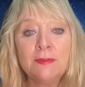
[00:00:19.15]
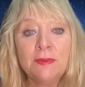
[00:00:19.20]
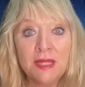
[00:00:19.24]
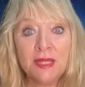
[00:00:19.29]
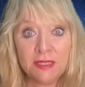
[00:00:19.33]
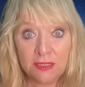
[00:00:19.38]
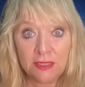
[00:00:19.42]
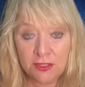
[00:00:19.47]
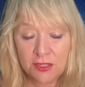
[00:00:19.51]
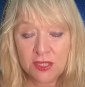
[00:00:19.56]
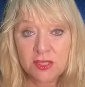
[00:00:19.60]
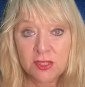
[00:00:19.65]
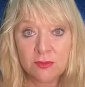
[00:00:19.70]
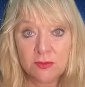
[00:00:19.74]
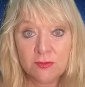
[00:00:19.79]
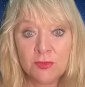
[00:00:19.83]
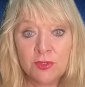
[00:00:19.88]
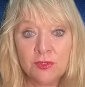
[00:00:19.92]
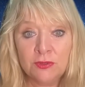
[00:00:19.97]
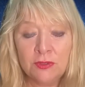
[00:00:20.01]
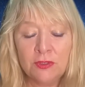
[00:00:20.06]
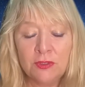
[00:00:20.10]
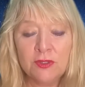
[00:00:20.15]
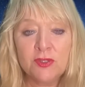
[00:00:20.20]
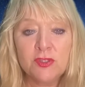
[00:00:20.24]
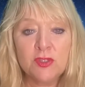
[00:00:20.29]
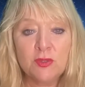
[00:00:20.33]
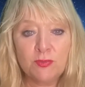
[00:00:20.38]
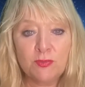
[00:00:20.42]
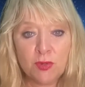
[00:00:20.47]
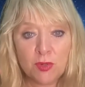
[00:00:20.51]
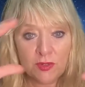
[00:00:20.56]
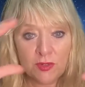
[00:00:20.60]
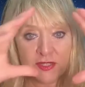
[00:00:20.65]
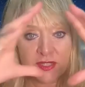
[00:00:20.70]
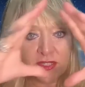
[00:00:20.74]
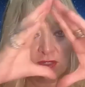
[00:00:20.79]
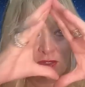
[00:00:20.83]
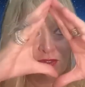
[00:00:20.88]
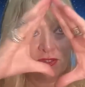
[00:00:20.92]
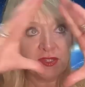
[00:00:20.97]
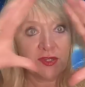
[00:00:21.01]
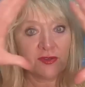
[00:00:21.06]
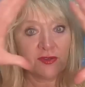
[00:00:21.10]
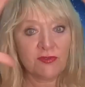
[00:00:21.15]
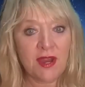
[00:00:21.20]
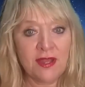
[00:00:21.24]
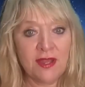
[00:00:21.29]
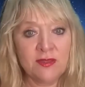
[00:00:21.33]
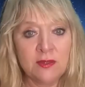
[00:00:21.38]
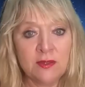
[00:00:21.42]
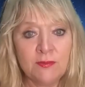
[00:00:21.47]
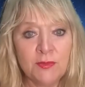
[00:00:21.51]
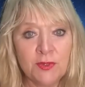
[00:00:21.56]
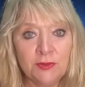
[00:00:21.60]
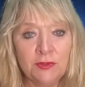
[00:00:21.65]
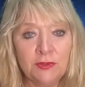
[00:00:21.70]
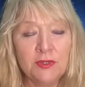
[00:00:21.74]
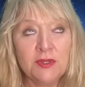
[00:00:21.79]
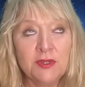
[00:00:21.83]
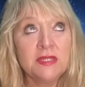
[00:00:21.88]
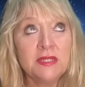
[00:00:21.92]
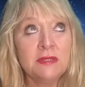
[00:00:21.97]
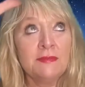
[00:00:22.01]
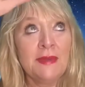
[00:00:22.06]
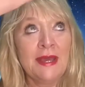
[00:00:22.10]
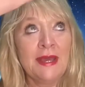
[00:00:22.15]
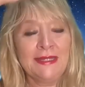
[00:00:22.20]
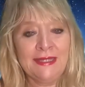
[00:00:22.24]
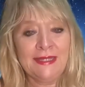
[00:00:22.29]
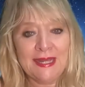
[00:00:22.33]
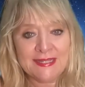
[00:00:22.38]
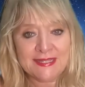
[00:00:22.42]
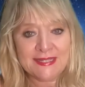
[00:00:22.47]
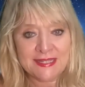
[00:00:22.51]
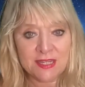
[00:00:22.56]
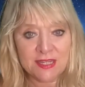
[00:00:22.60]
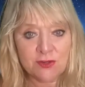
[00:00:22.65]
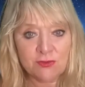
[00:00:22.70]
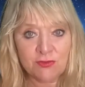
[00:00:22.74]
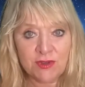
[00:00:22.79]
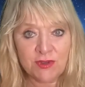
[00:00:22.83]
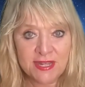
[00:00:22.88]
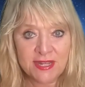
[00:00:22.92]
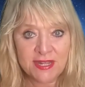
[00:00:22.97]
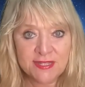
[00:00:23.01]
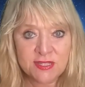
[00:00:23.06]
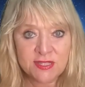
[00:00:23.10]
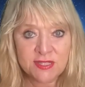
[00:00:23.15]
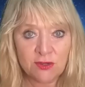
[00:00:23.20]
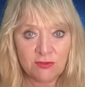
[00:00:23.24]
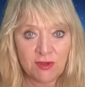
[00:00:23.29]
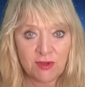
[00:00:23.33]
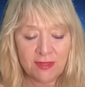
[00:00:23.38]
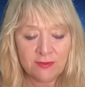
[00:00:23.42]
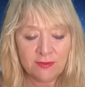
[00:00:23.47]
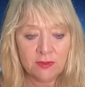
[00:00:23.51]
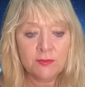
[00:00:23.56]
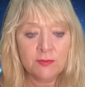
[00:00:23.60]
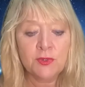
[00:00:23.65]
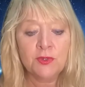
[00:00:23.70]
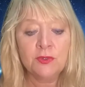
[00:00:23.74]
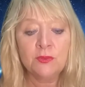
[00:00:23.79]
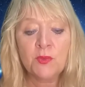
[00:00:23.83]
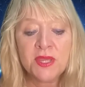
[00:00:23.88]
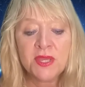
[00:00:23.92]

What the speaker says: like look at the moon, look at the portals around the moon, look at the magnetic rings around the moon.